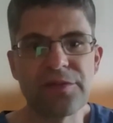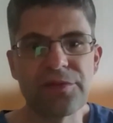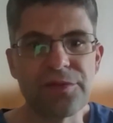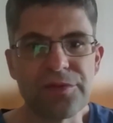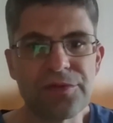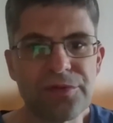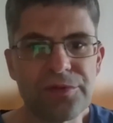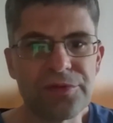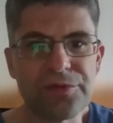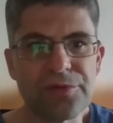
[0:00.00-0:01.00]

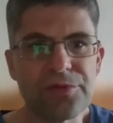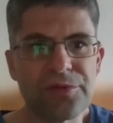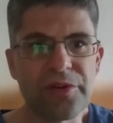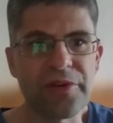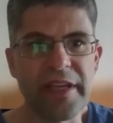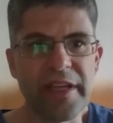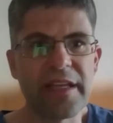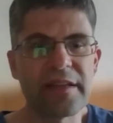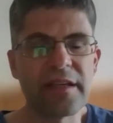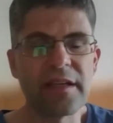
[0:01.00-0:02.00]
to
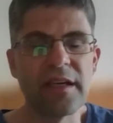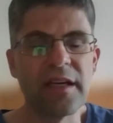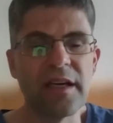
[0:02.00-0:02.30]
create the